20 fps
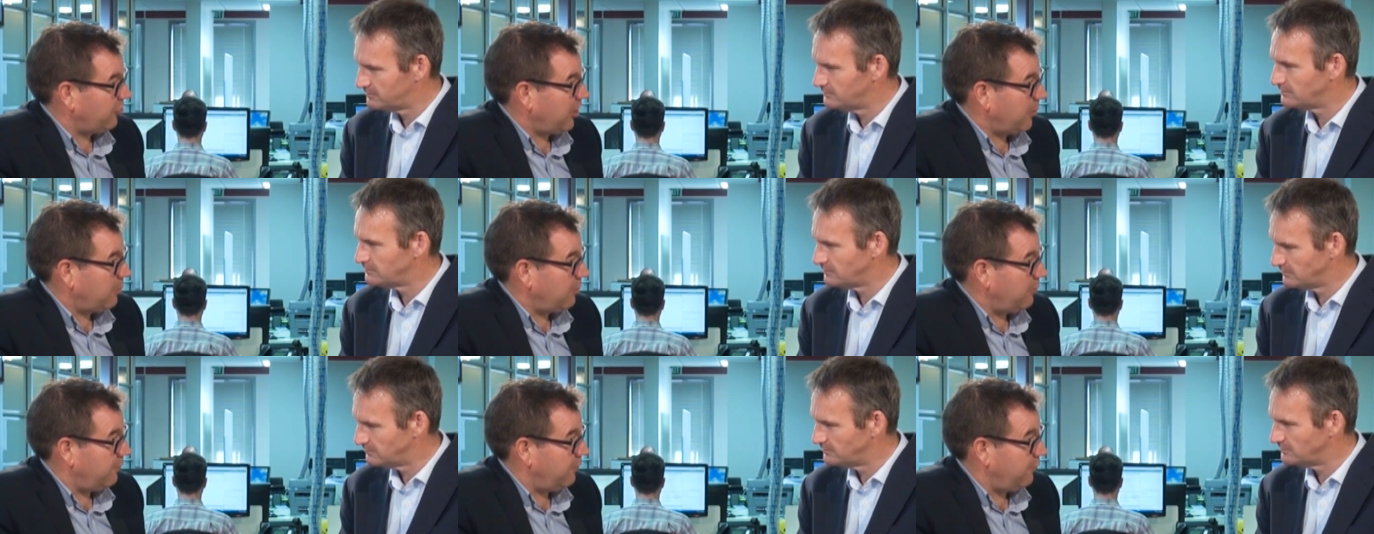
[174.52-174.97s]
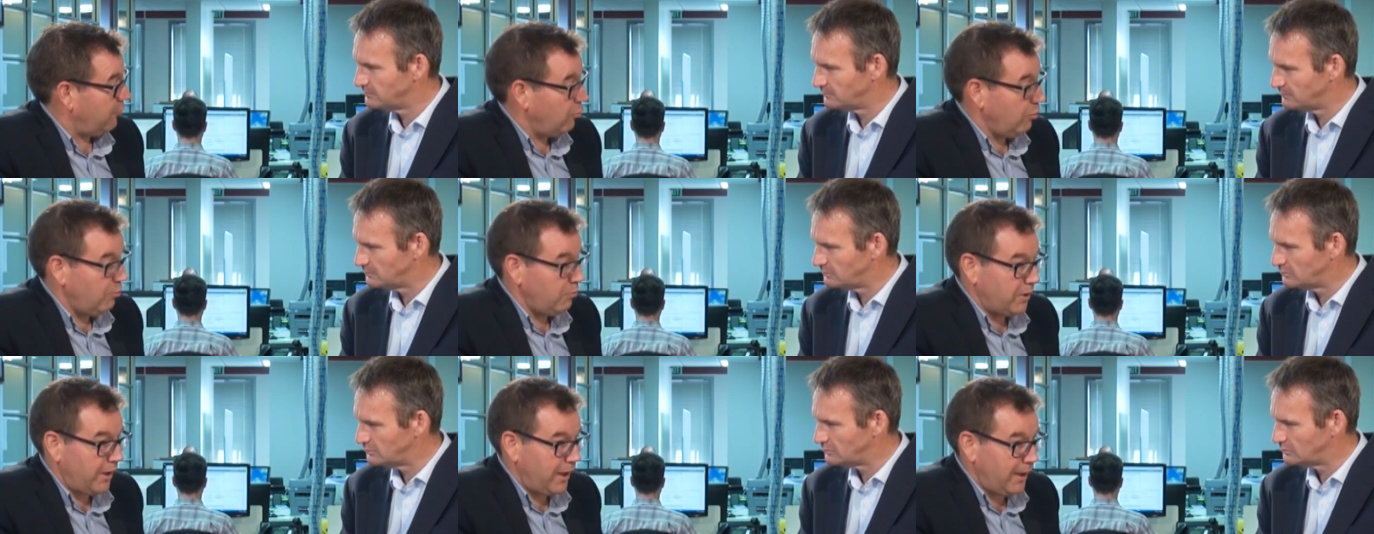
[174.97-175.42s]
Speaker 1: shape or
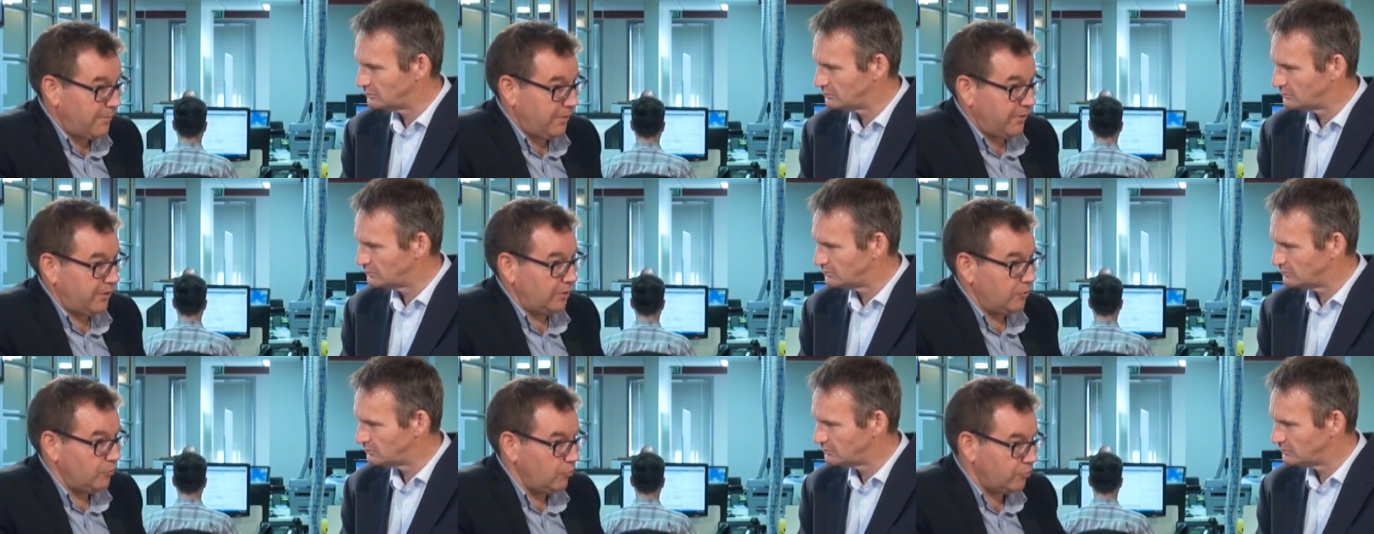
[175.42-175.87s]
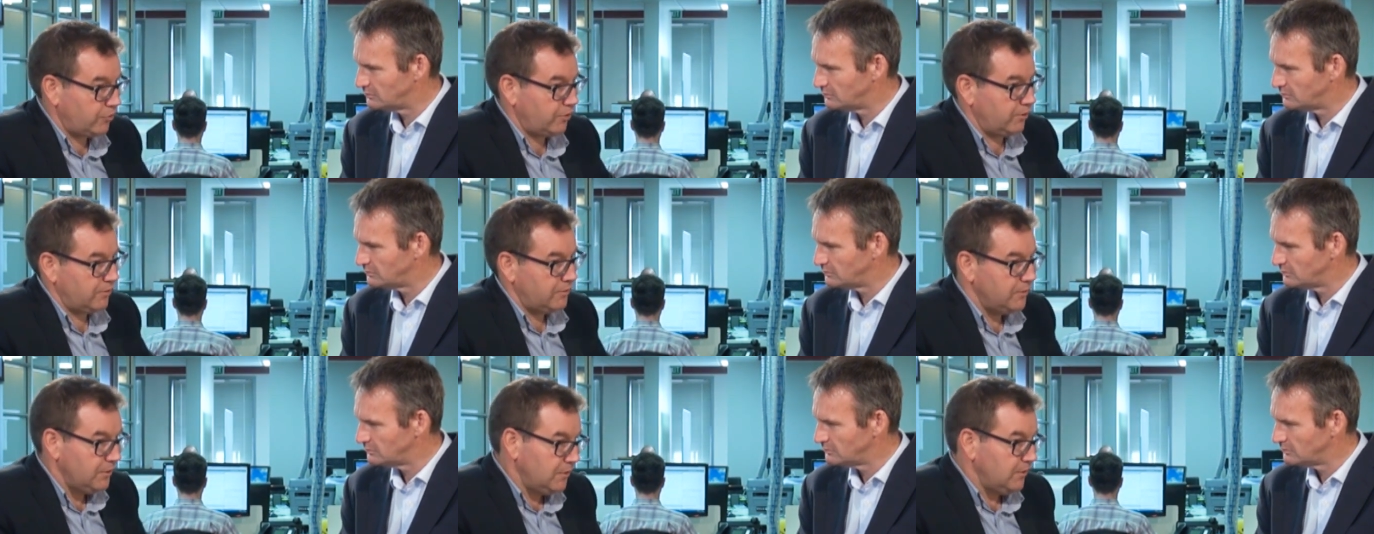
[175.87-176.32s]
form. We're happy to
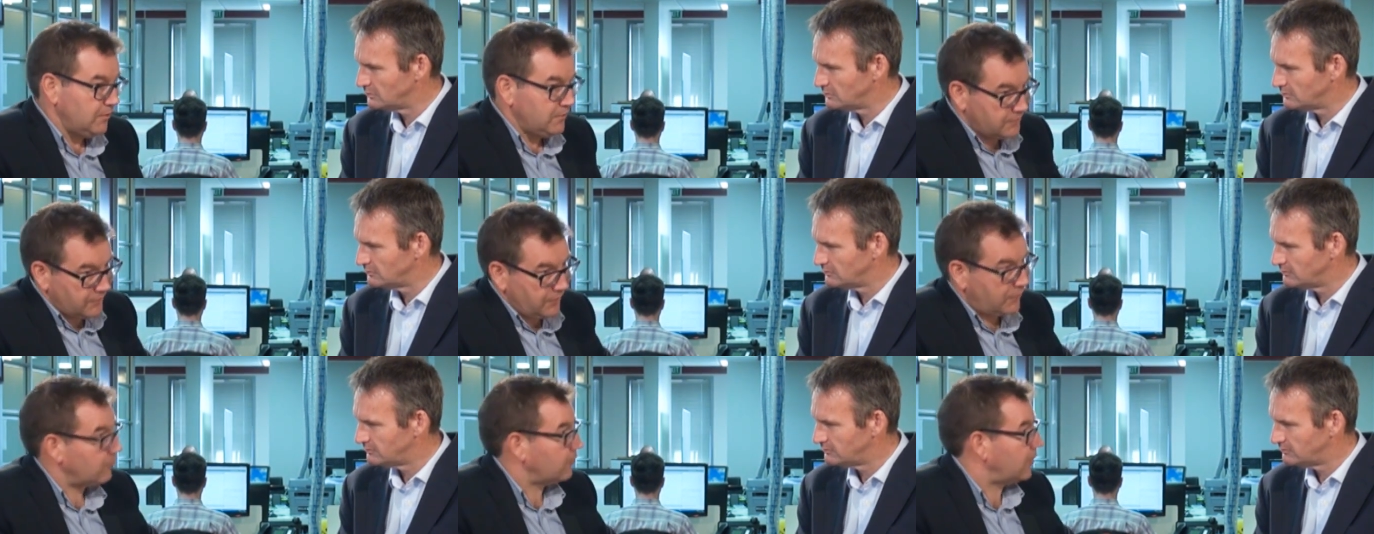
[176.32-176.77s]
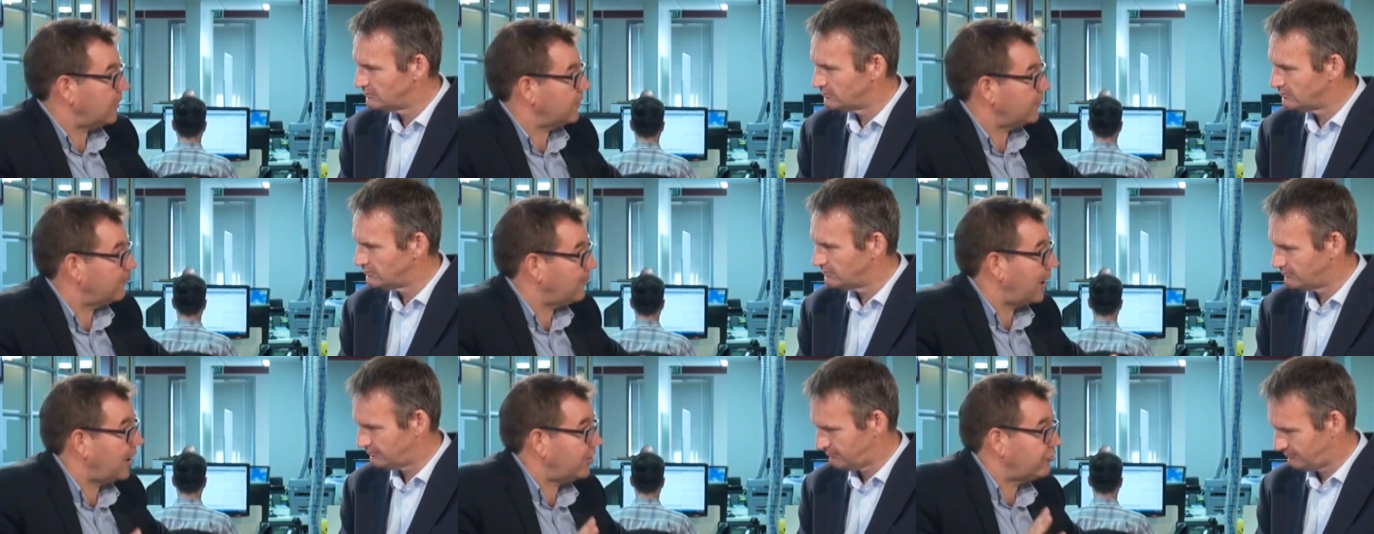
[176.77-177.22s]
look at you know,
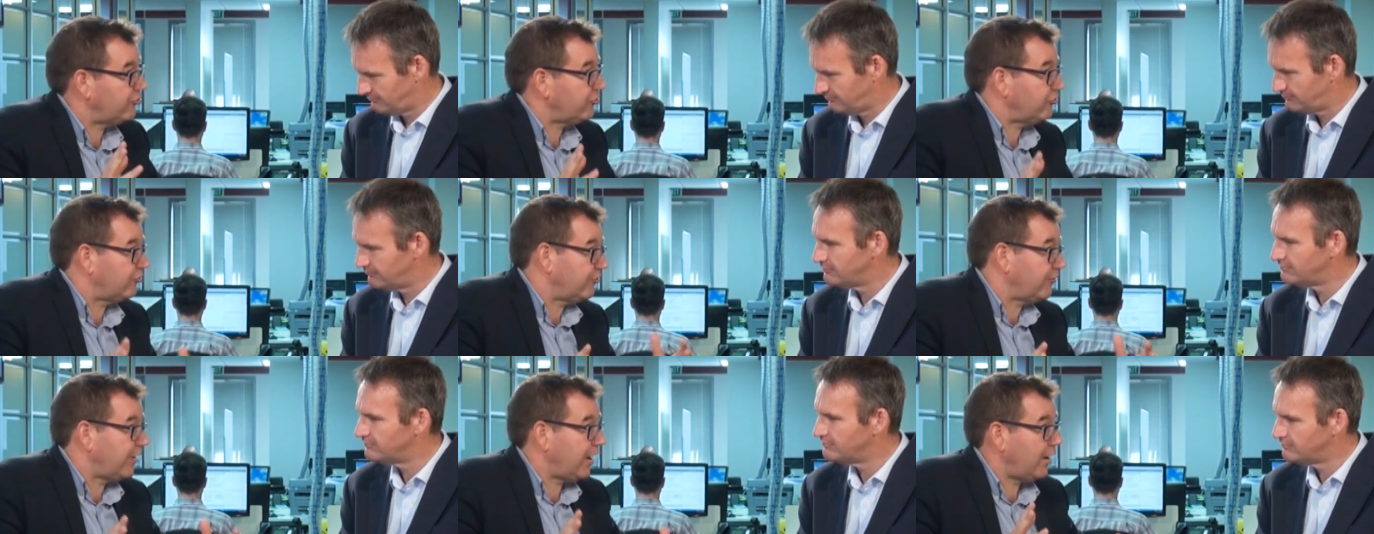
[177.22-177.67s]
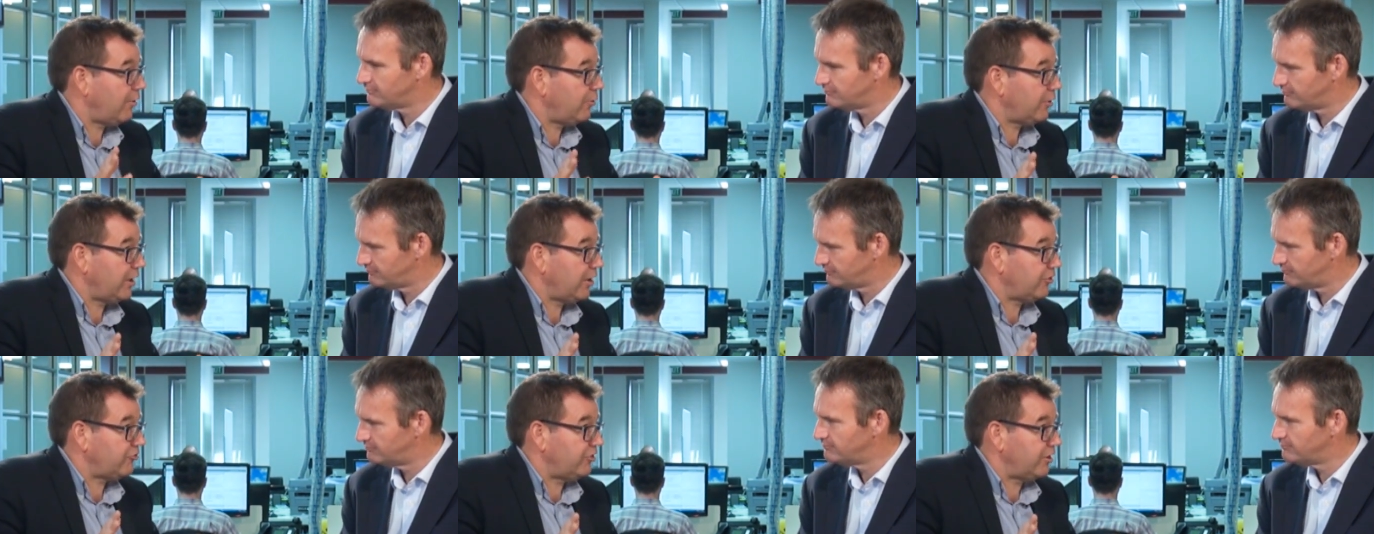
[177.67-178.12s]
around the margins of
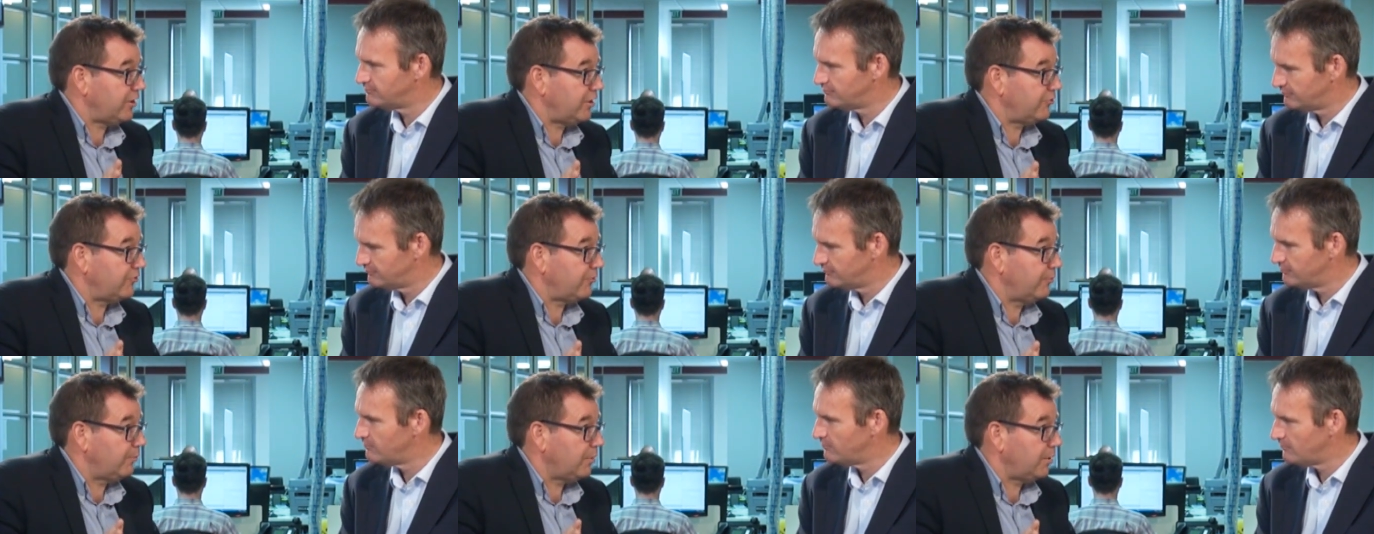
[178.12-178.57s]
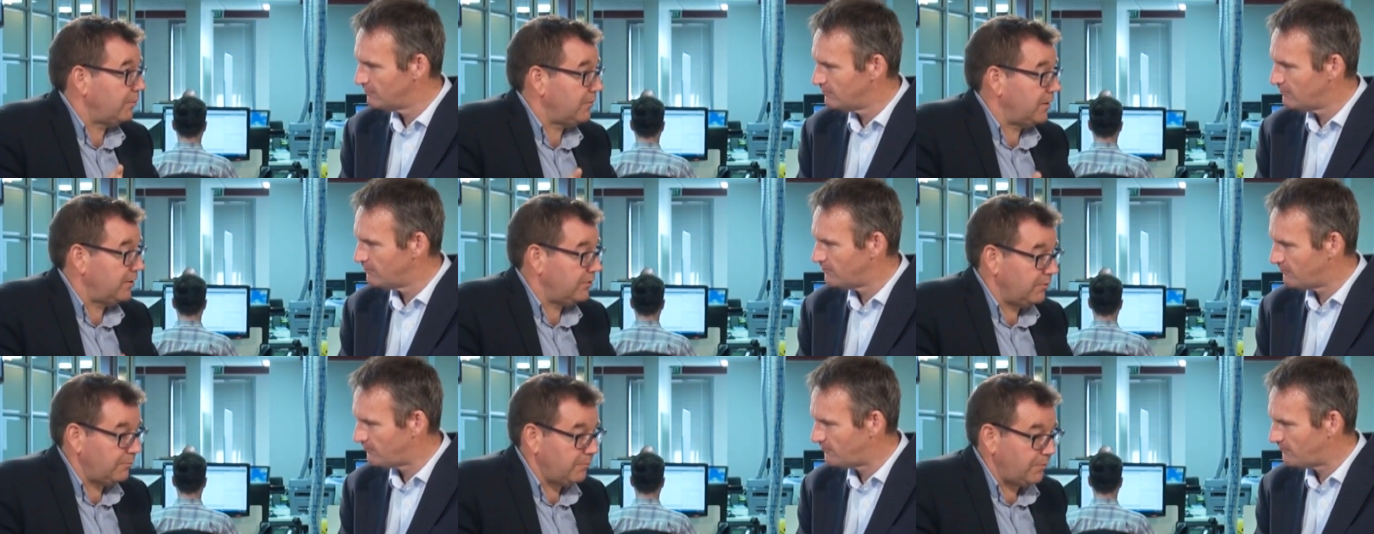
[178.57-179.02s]
how it actually gets
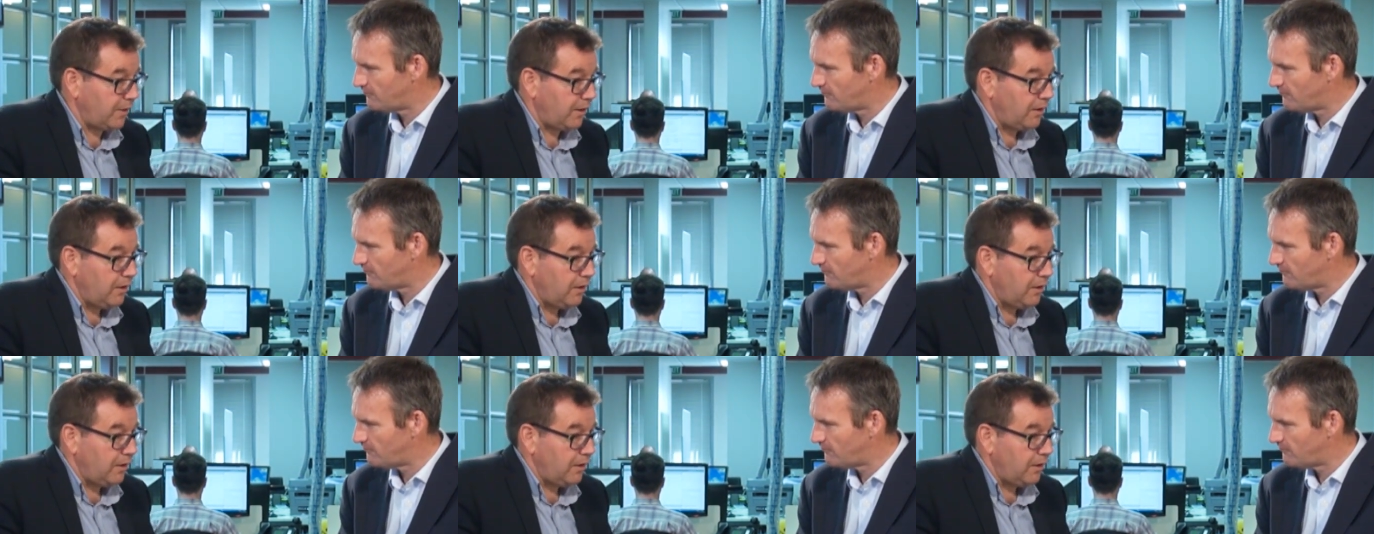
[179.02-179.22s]
implemented.